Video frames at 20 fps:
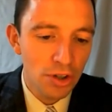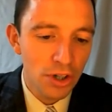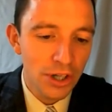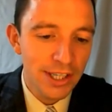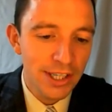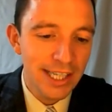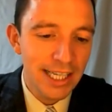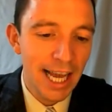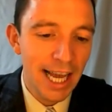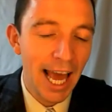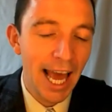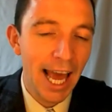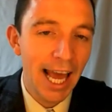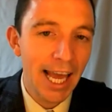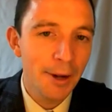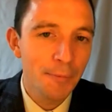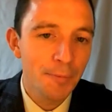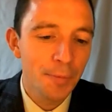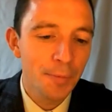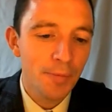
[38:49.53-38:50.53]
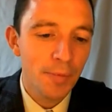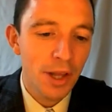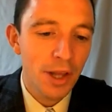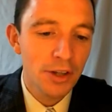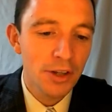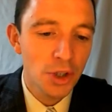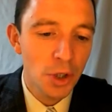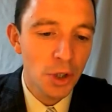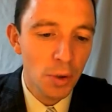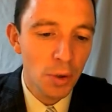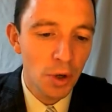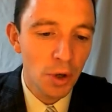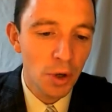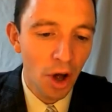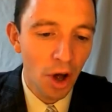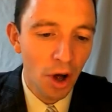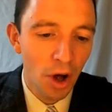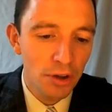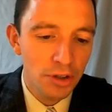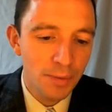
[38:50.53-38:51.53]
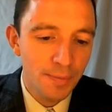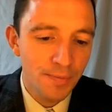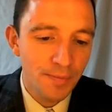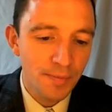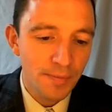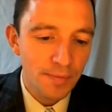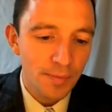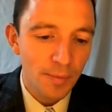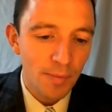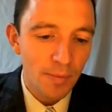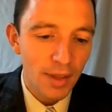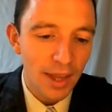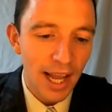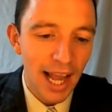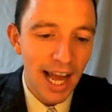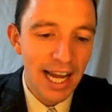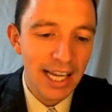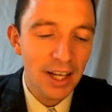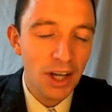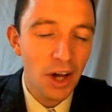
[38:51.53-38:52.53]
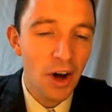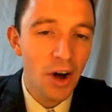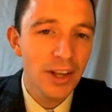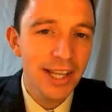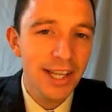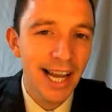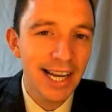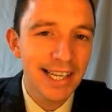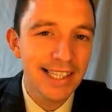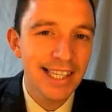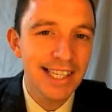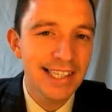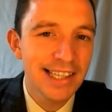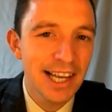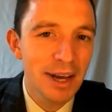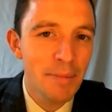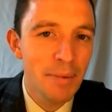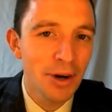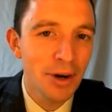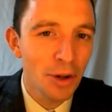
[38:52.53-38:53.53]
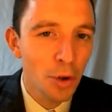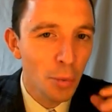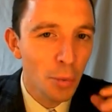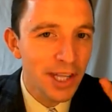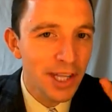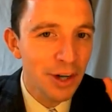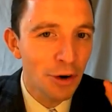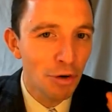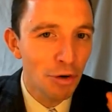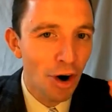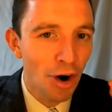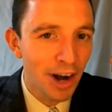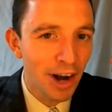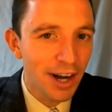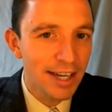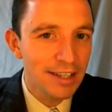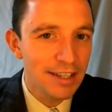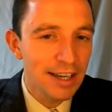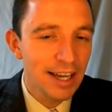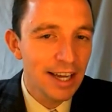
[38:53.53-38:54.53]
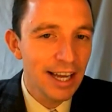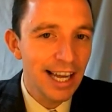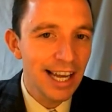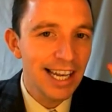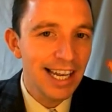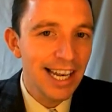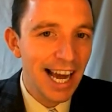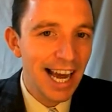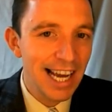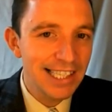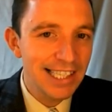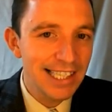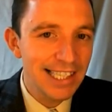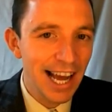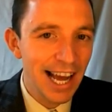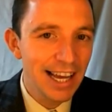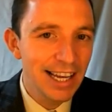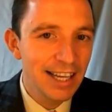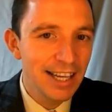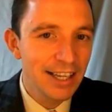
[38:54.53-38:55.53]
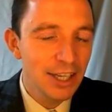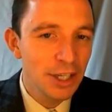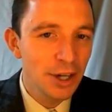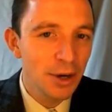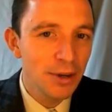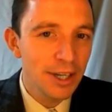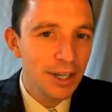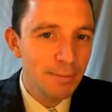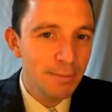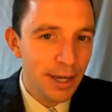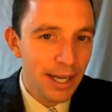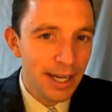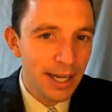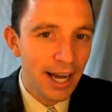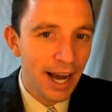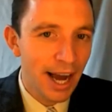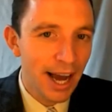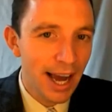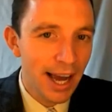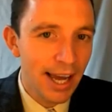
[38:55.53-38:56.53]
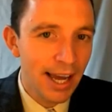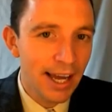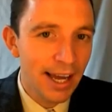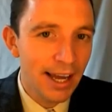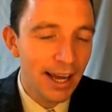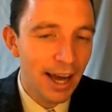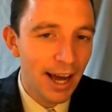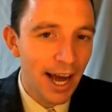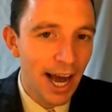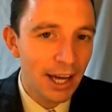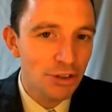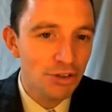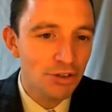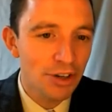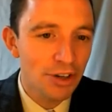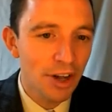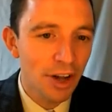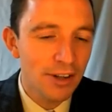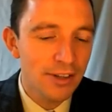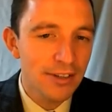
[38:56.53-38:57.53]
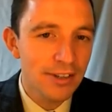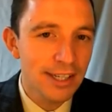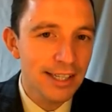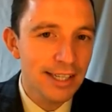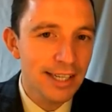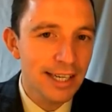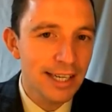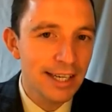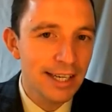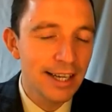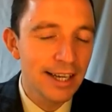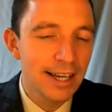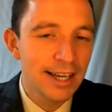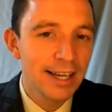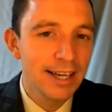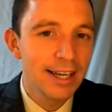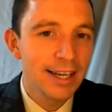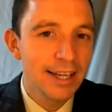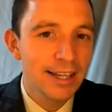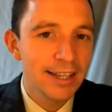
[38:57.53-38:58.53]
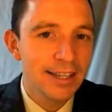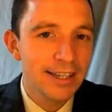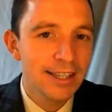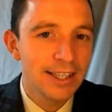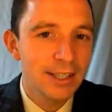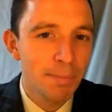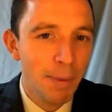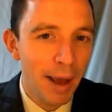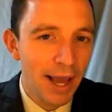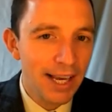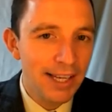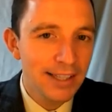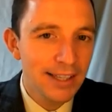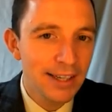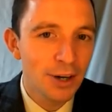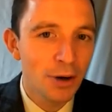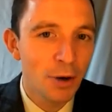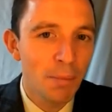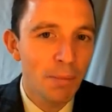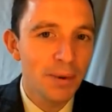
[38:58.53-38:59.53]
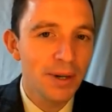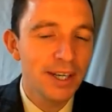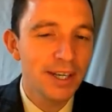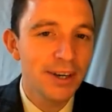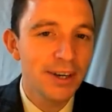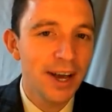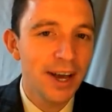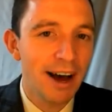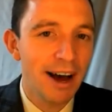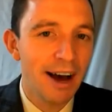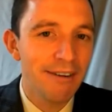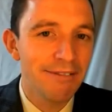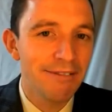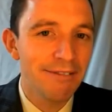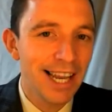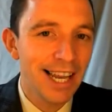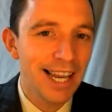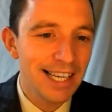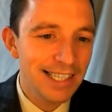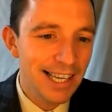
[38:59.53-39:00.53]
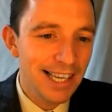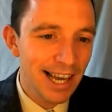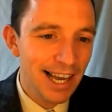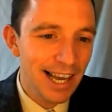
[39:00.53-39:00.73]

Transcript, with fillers: You can see the A to launch. And the context is typical with the rocket. NASA, you know the big uh, astronauts and the, the space company, you have NASA.